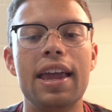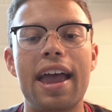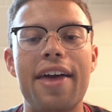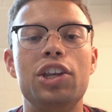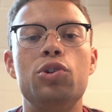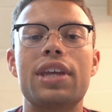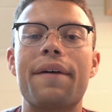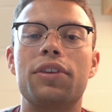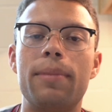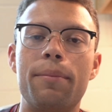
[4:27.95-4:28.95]
And then you just have
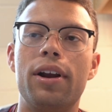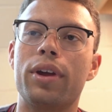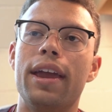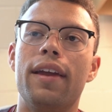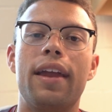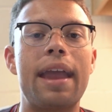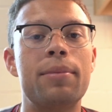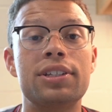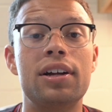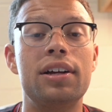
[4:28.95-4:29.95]
to remember, okay,
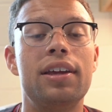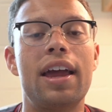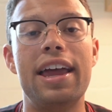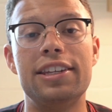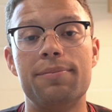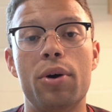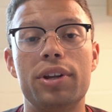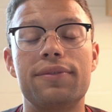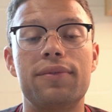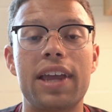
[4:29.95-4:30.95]
Amazon is
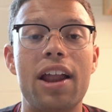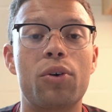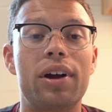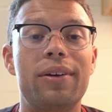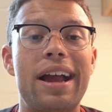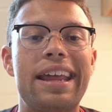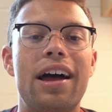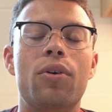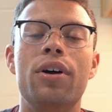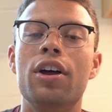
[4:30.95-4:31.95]
bonus category right now.